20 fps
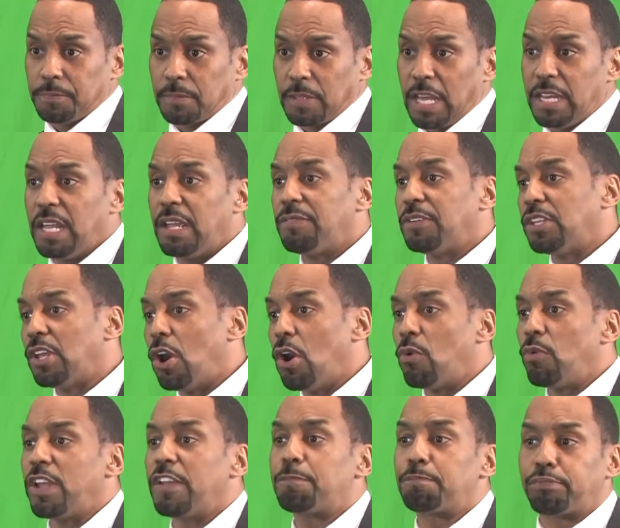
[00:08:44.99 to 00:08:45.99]
And even though
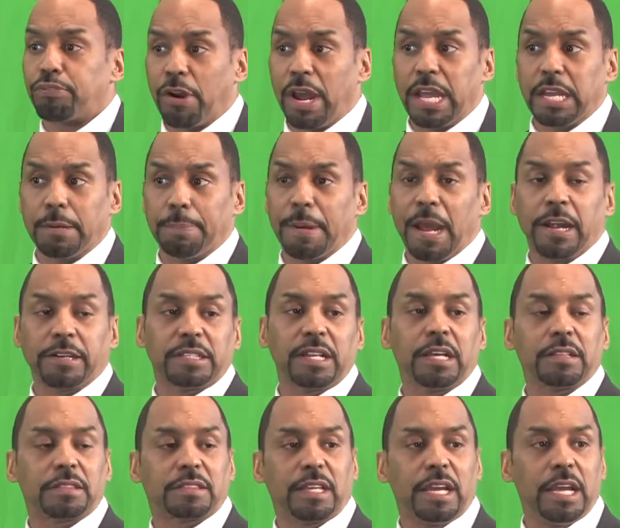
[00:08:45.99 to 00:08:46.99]
we prayed about
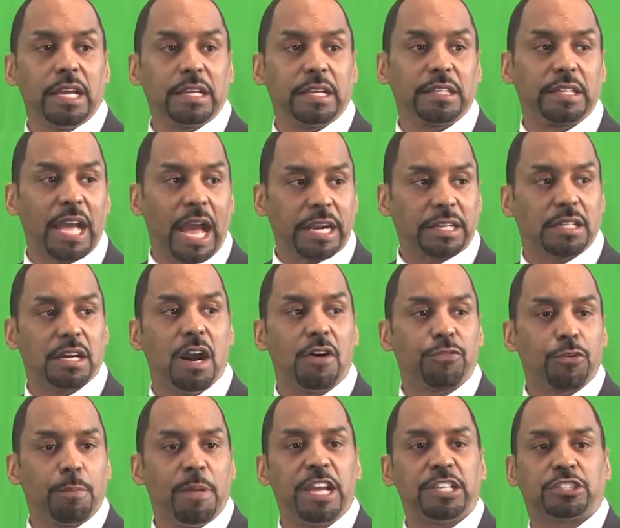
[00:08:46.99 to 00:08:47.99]
that thing and got
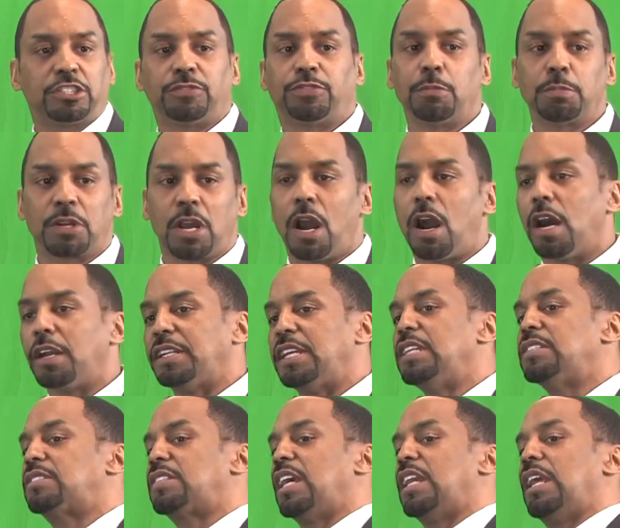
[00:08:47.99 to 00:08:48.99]
confirmation from God, and He
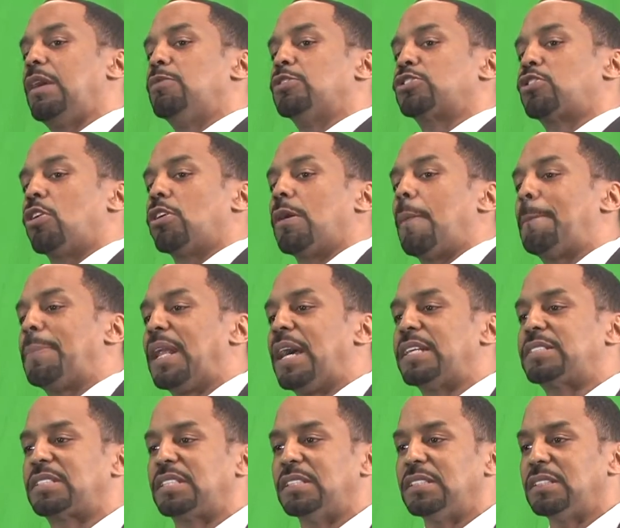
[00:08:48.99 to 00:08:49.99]
said He was going to
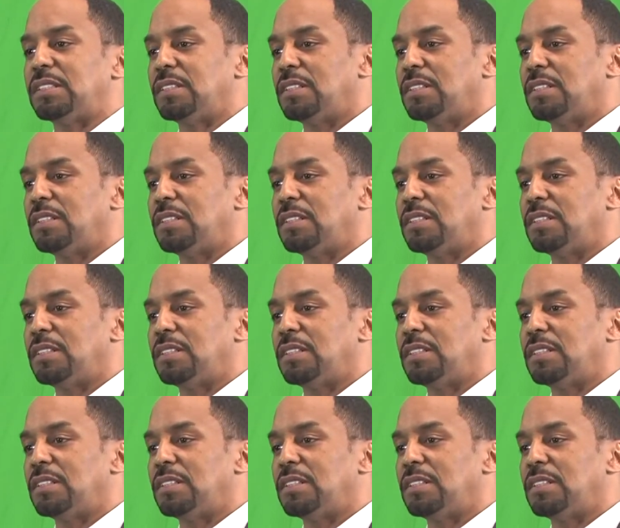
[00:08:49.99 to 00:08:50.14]
bless it,